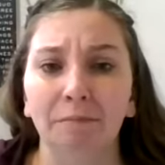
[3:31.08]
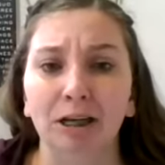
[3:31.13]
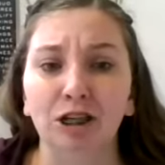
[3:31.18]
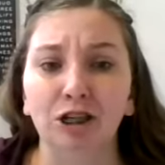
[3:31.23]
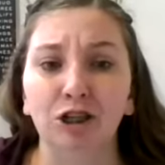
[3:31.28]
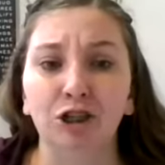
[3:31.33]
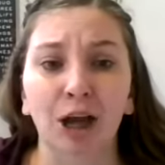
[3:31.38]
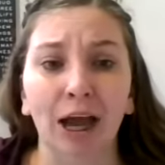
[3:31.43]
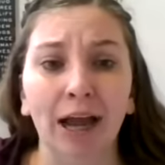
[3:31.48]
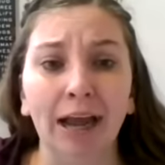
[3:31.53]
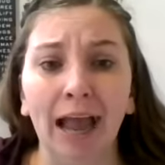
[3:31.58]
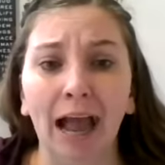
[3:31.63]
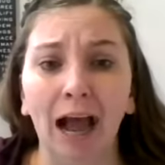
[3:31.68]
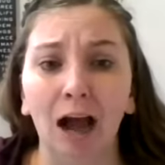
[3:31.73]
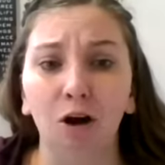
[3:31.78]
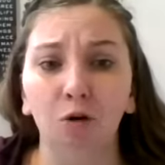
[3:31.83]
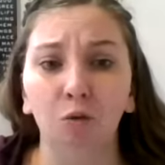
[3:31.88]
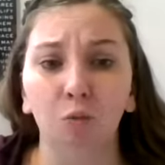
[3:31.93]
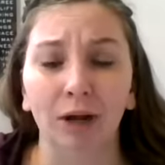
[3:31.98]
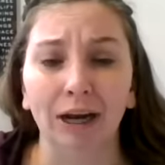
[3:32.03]
check
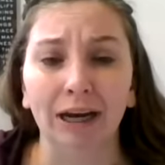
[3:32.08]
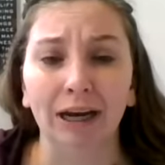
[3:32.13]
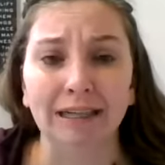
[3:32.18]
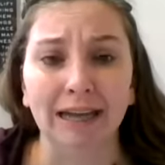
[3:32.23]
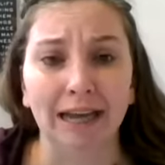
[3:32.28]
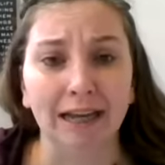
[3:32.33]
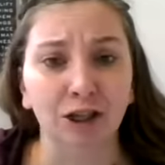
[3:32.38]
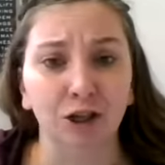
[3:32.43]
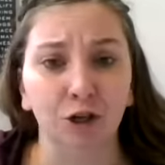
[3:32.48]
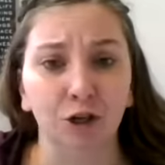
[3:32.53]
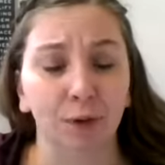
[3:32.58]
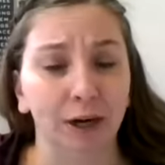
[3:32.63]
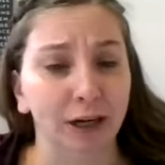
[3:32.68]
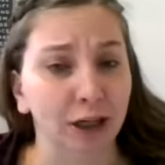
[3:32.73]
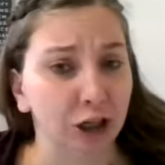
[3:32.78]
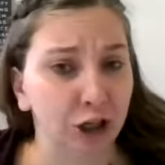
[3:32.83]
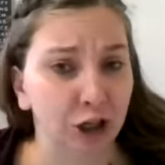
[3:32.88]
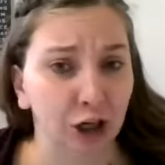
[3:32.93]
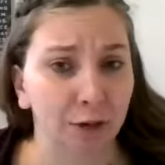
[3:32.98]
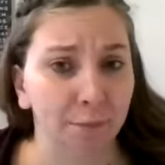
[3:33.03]
out what it takes to
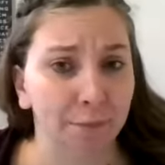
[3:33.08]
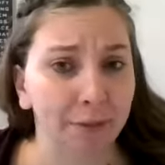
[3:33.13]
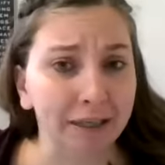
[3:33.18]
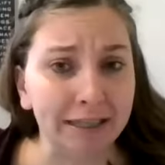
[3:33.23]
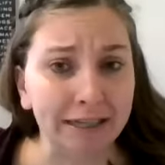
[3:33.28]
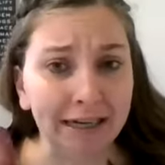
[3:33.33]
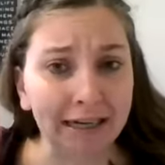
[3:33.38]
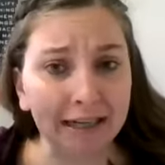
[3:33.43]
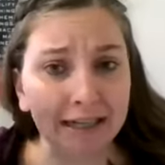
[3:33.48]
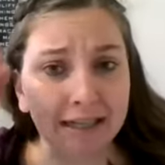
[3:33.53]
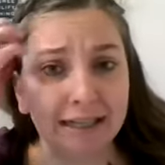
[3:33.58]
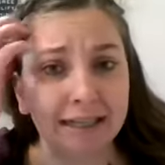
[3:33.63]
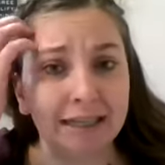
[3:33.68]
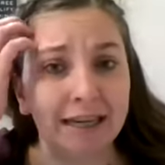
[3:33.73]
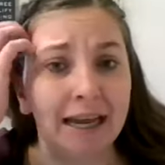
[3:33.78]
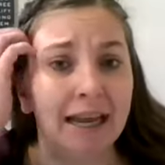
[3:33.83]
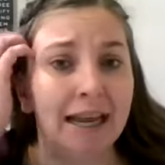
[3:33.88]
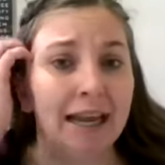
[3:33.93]
register a business,